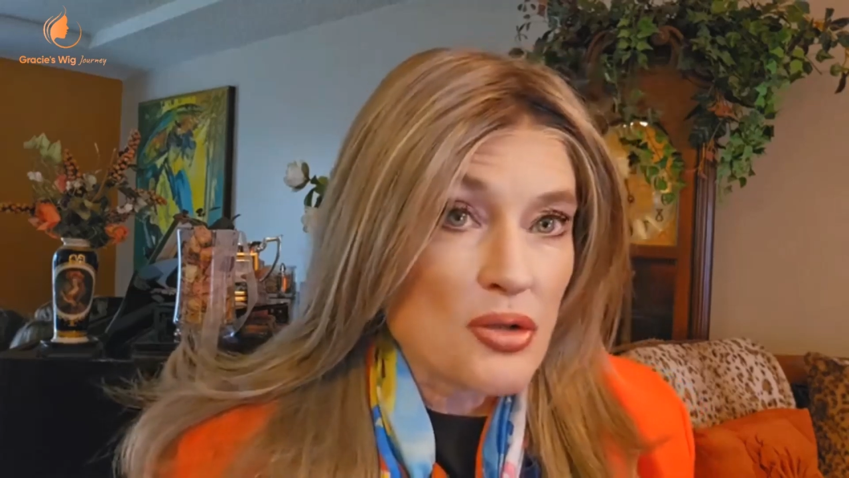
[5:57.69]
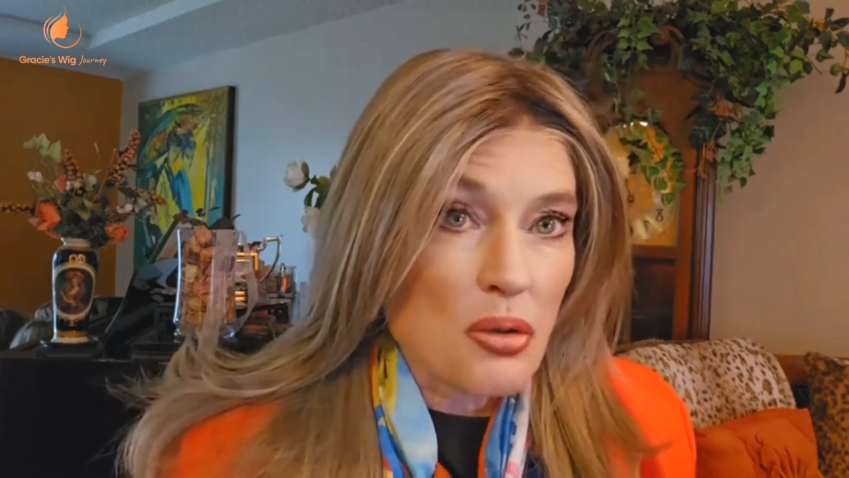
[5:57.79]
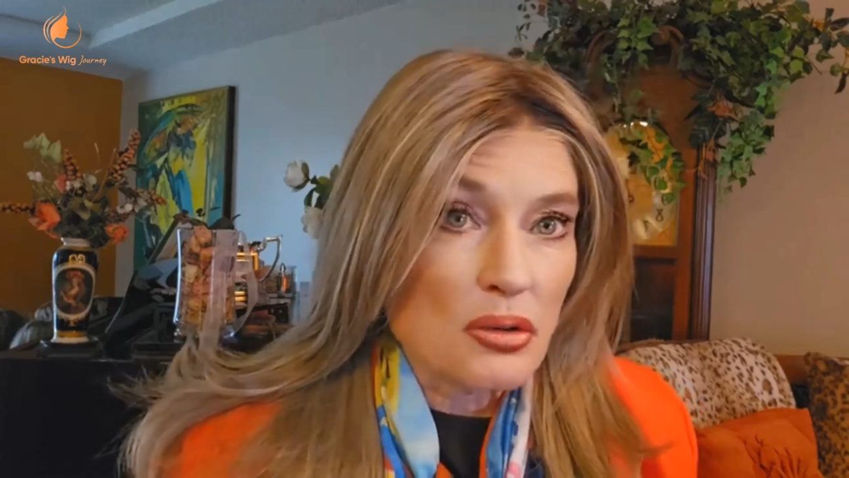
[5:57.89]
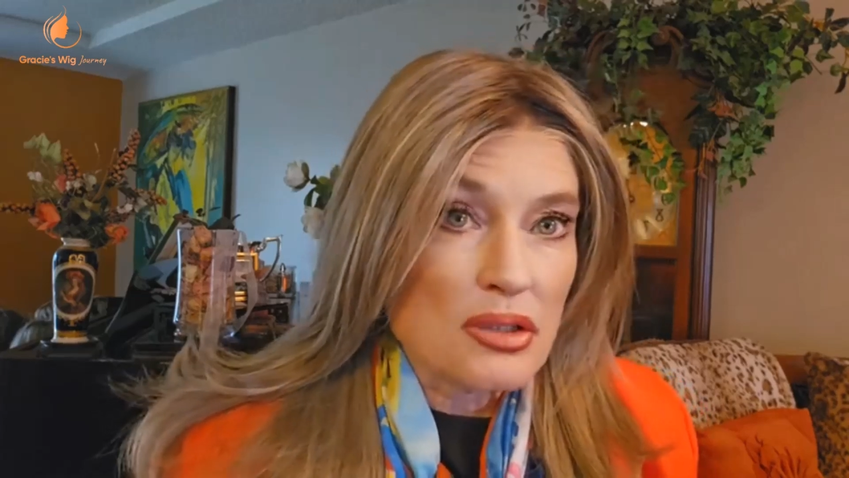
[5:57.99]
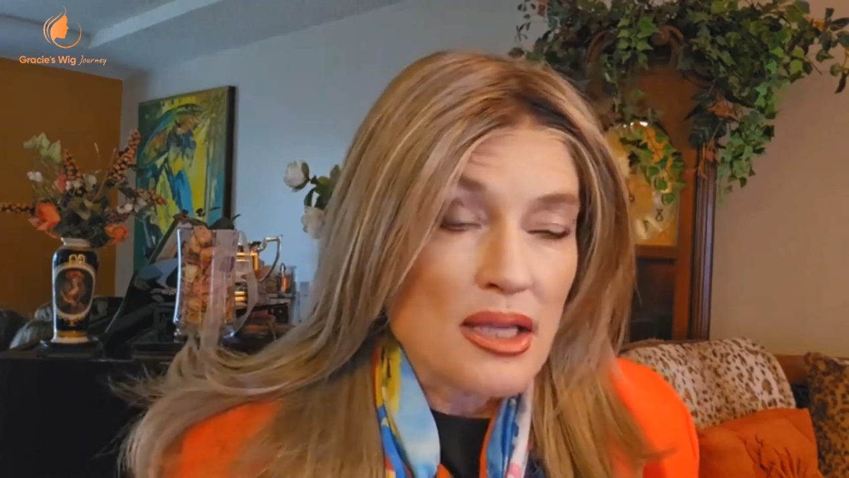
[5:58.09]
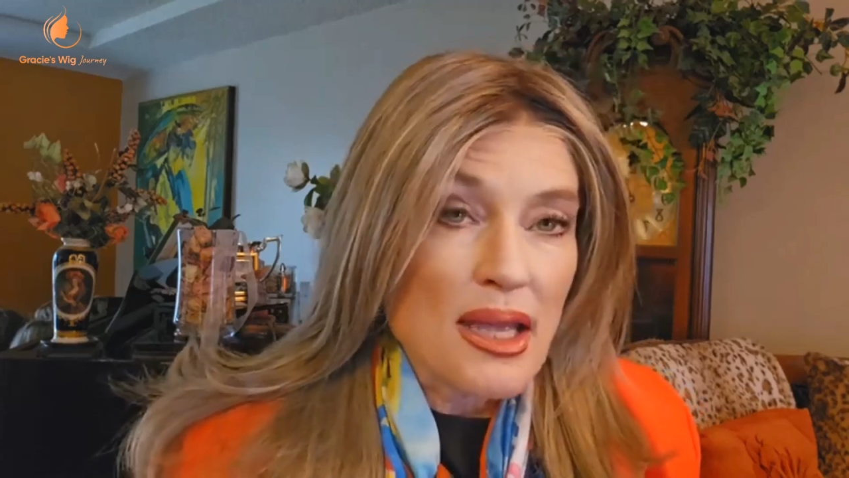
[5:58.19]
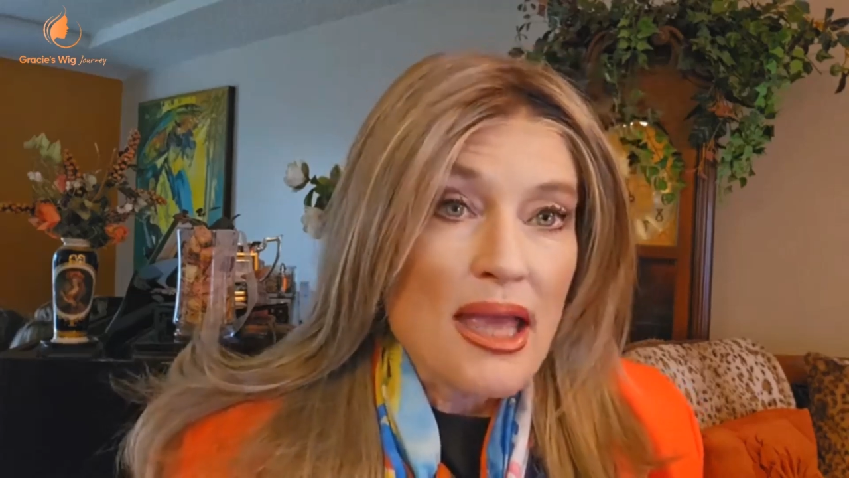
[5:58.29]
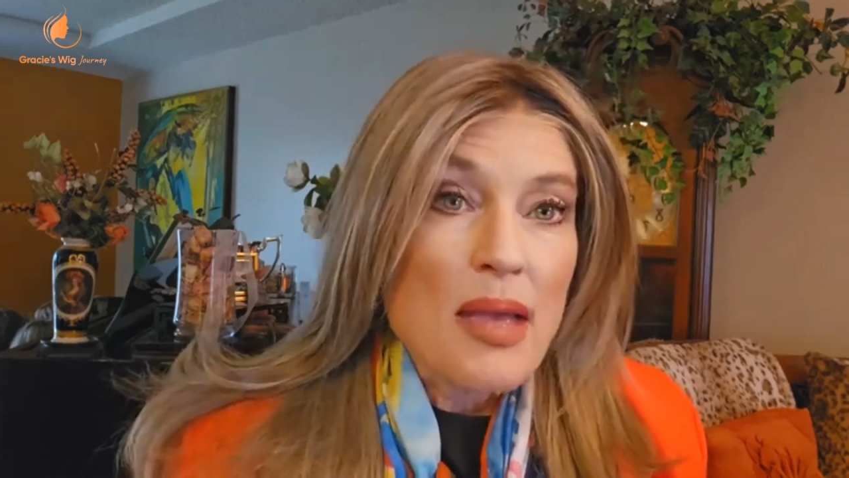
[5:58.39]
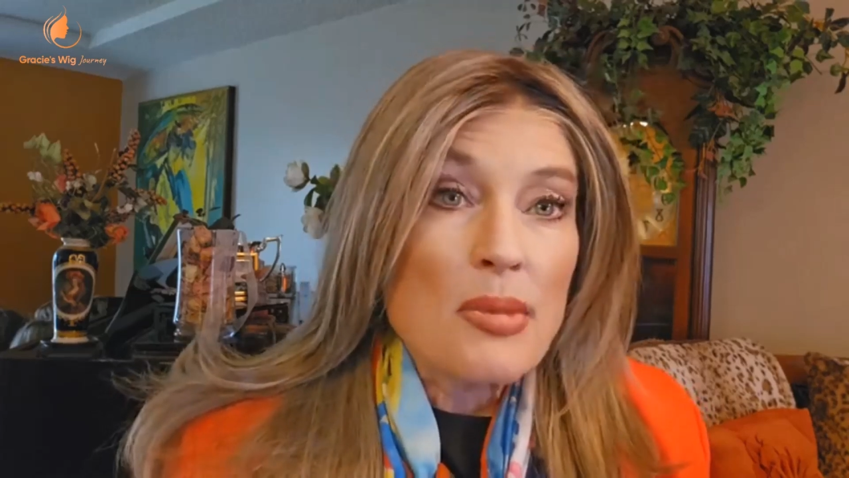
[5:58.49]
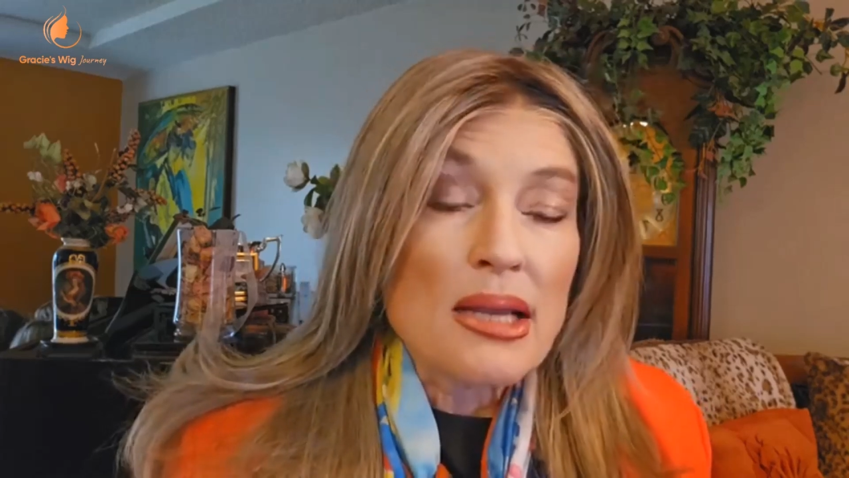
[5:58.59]
old,
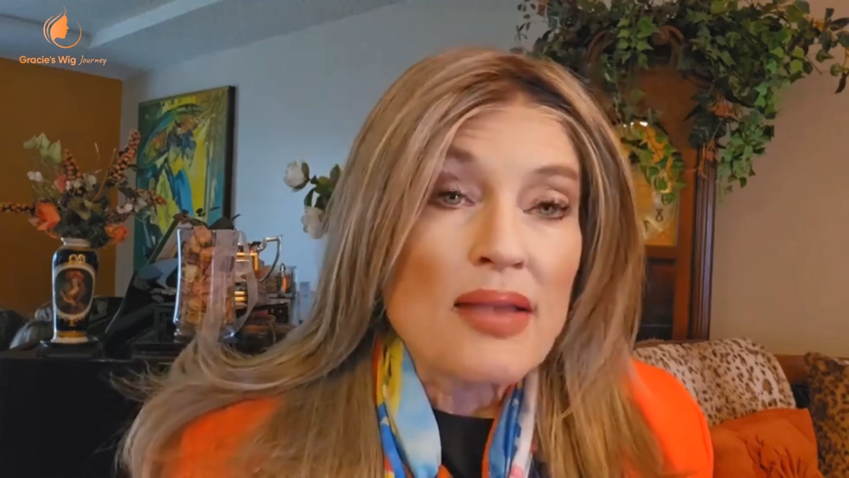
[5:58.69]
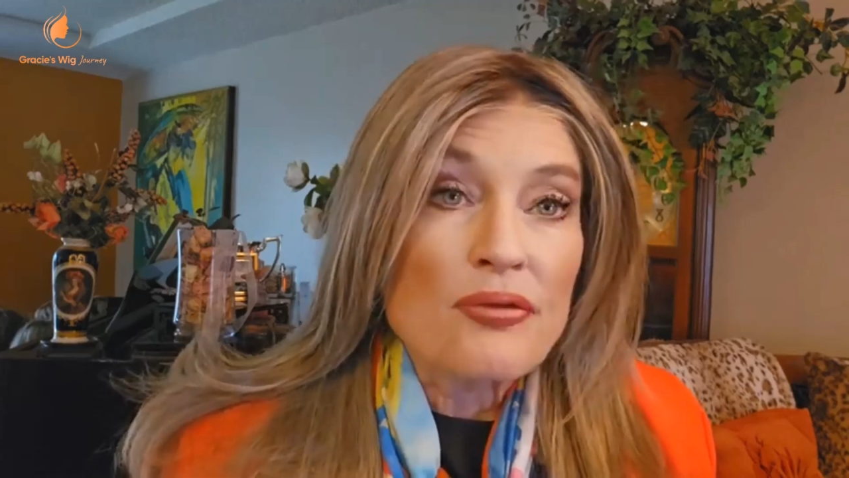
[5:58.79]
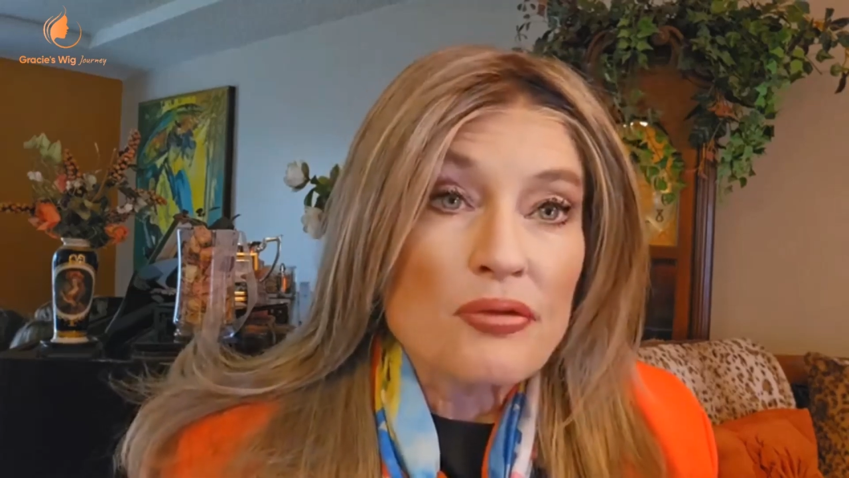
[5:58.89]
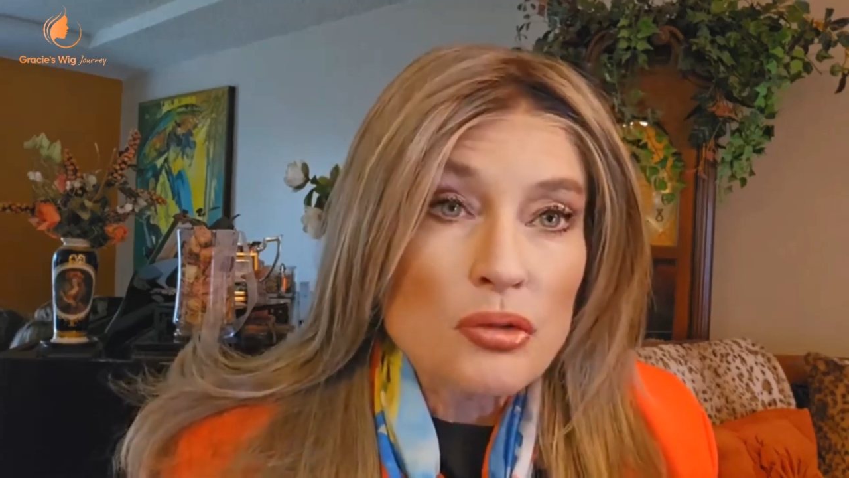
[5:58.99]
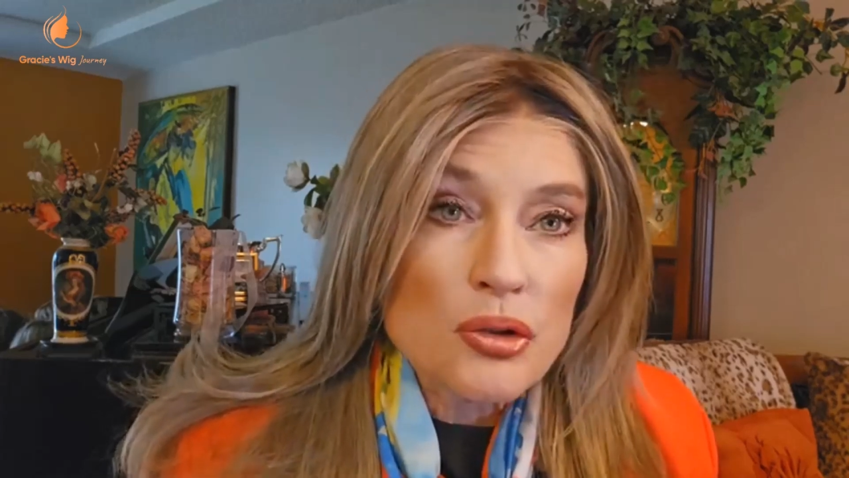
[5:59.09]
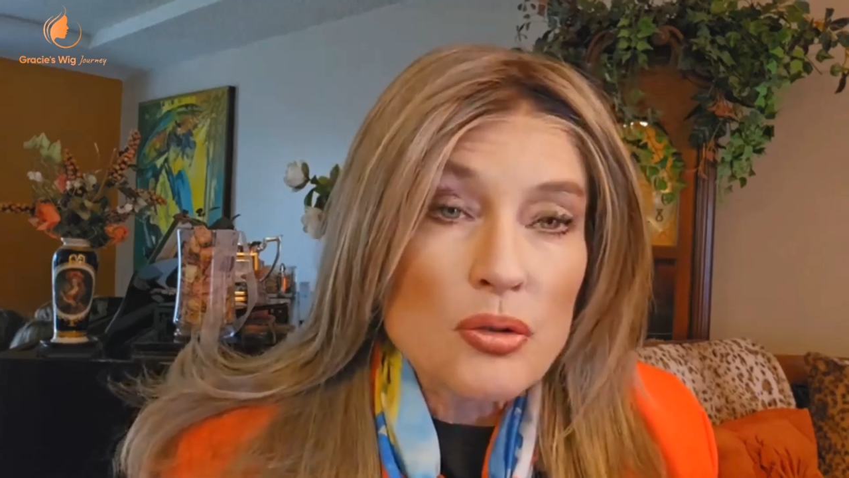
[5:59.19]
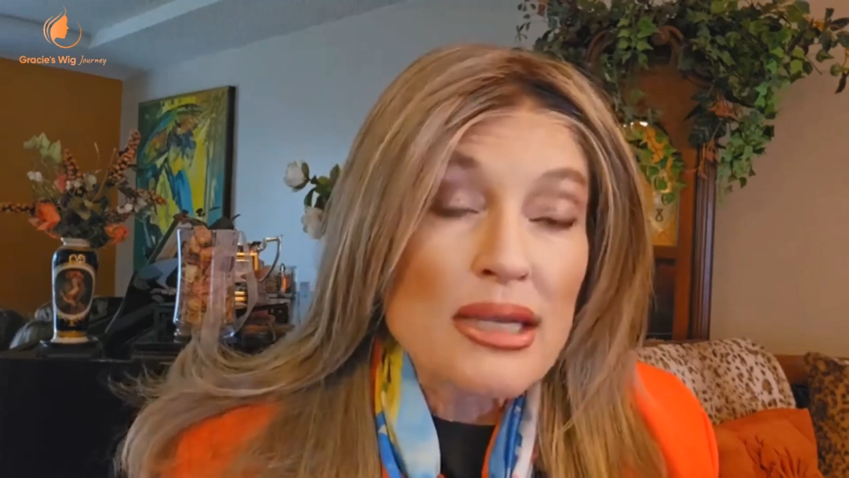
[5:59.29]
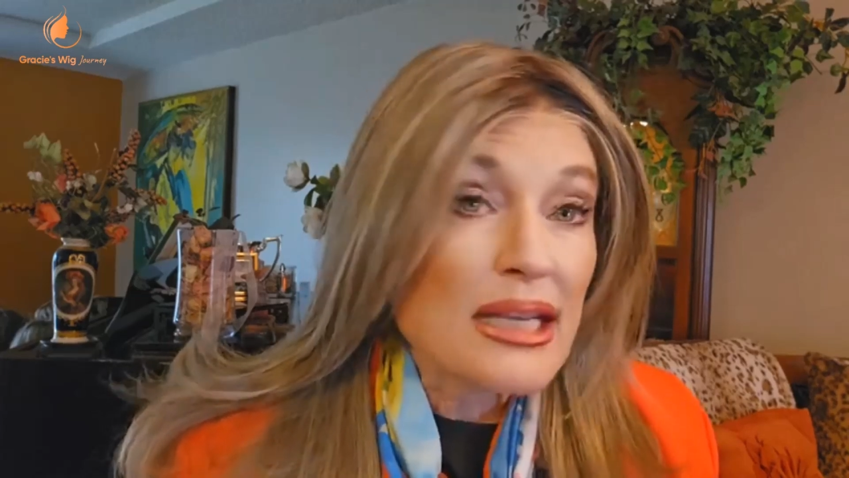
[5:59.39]
but I flew